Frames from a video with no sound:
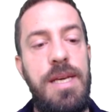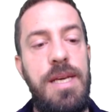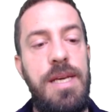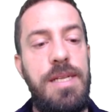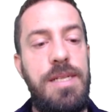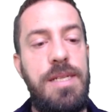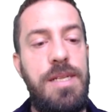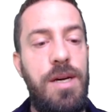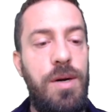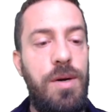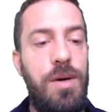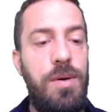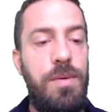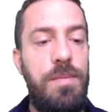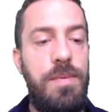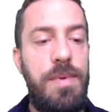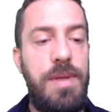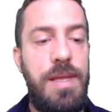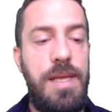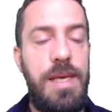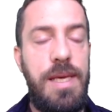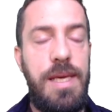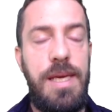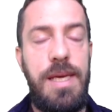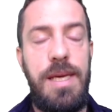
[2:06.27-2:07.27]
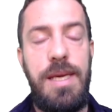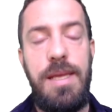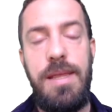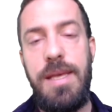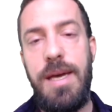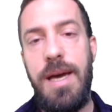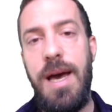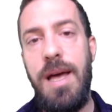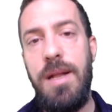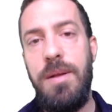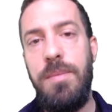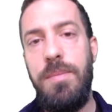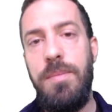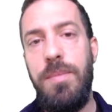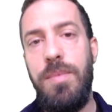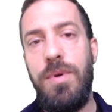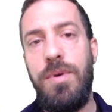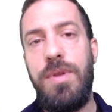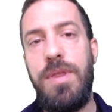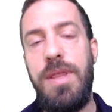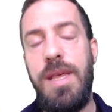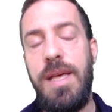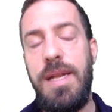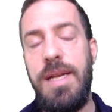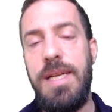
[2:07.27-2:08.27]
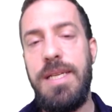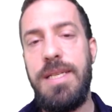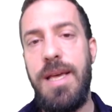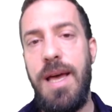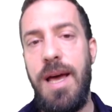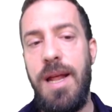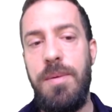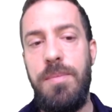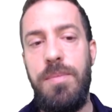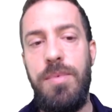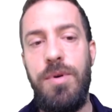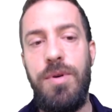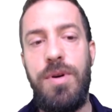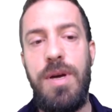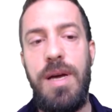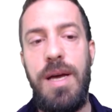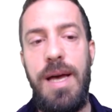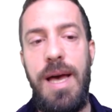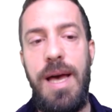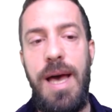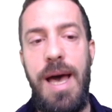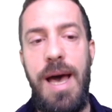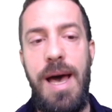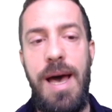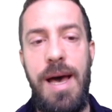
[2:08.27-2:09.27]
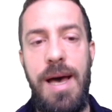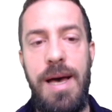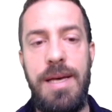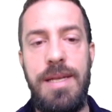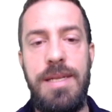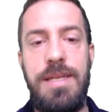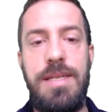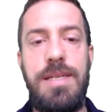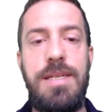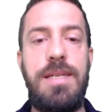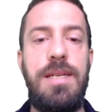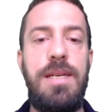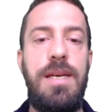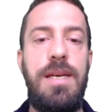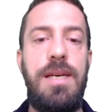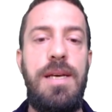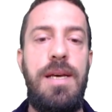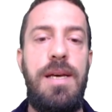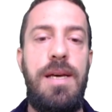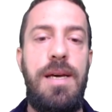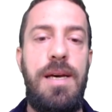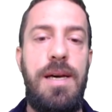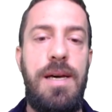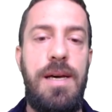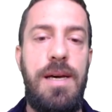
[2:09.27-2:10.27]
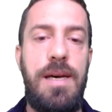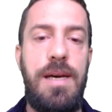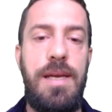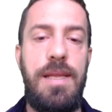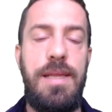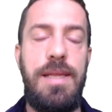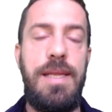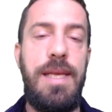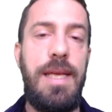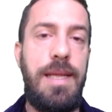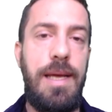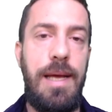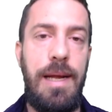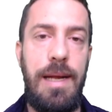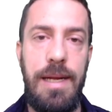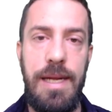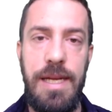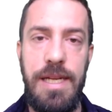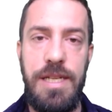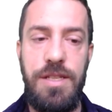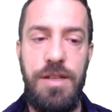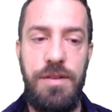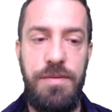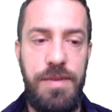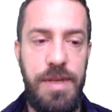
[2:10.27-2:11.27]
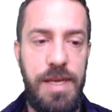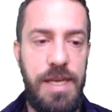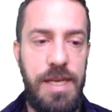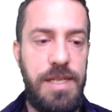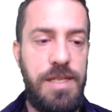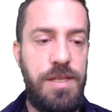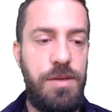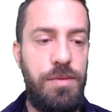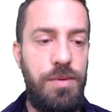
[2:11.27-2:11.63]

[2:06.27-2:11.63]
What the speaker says: So the handbook, the NIST handbook, has a detailed list of these.